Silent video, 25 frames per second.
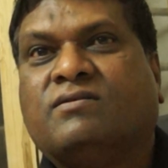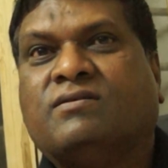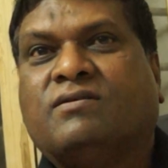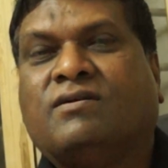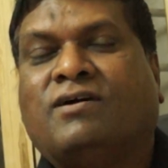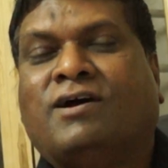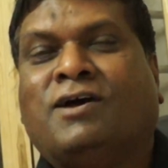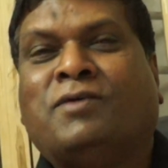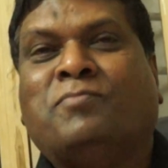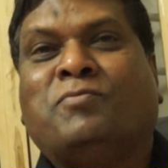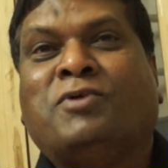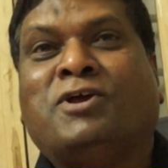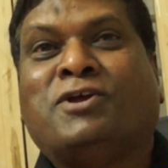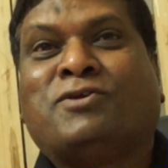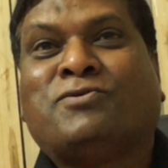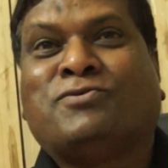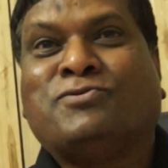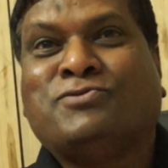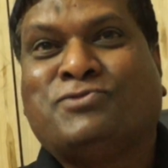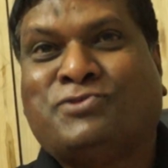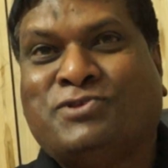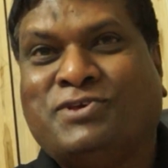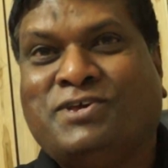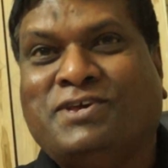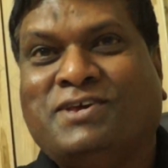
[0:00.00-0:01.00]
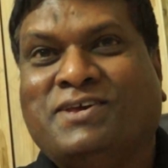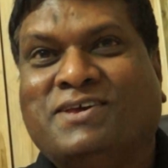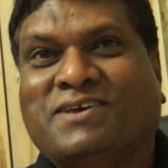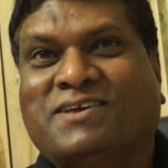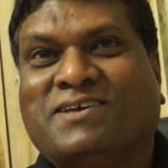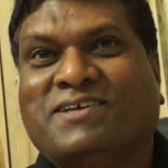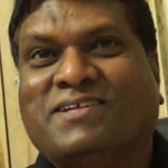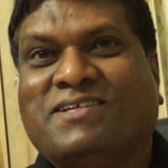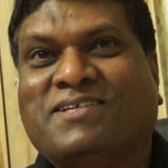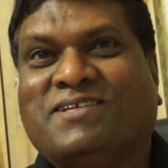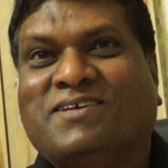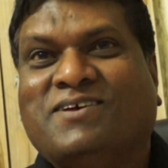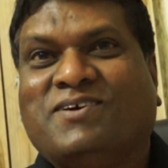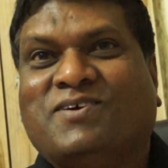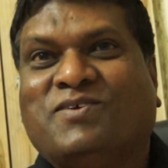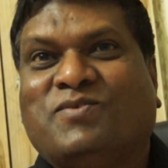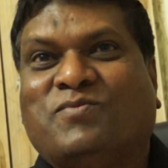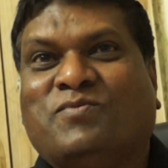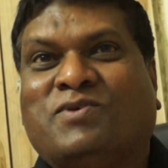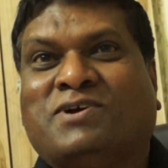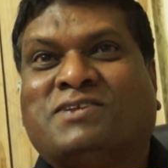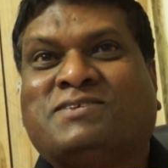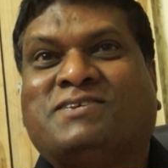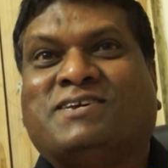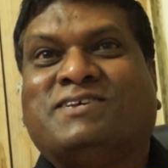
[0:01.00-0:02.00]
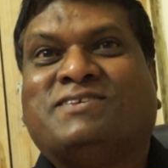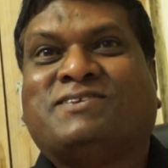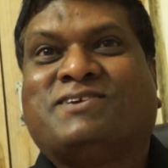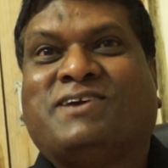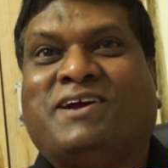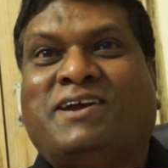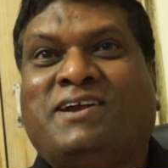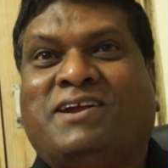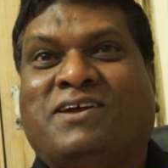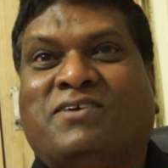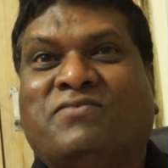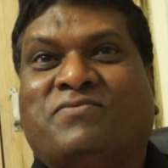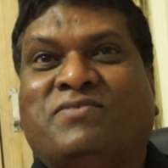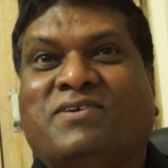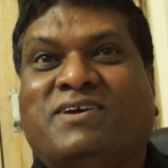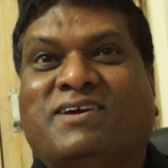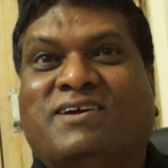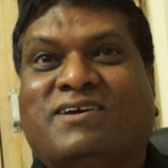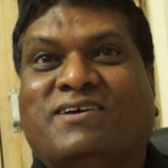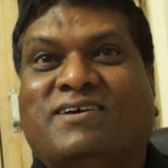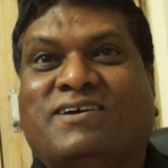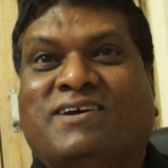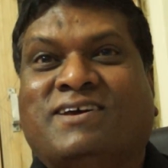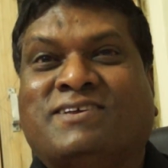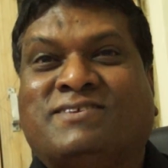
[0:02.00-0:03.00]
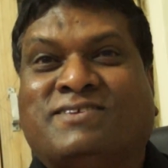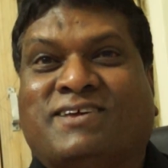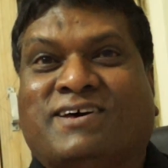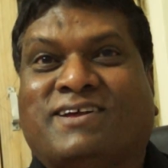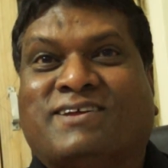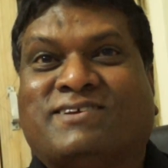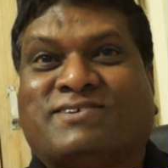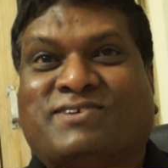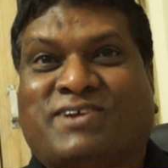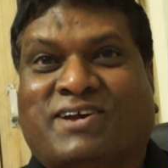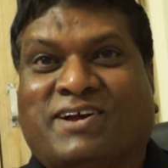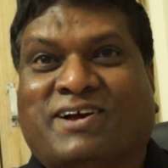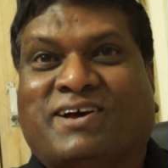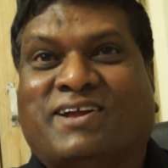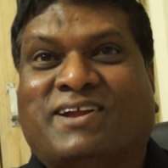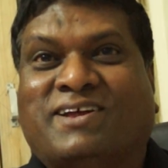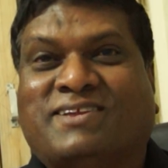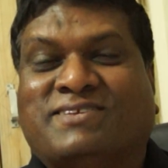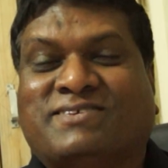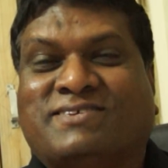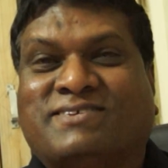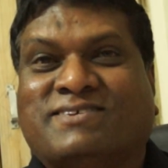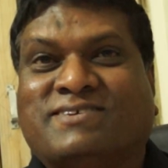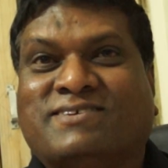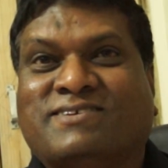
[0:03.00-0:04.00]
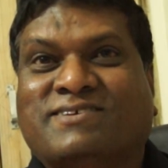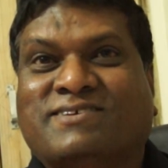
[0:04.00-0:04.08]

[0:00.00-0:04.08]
I am yet to see one such kind of S.R.Shankarans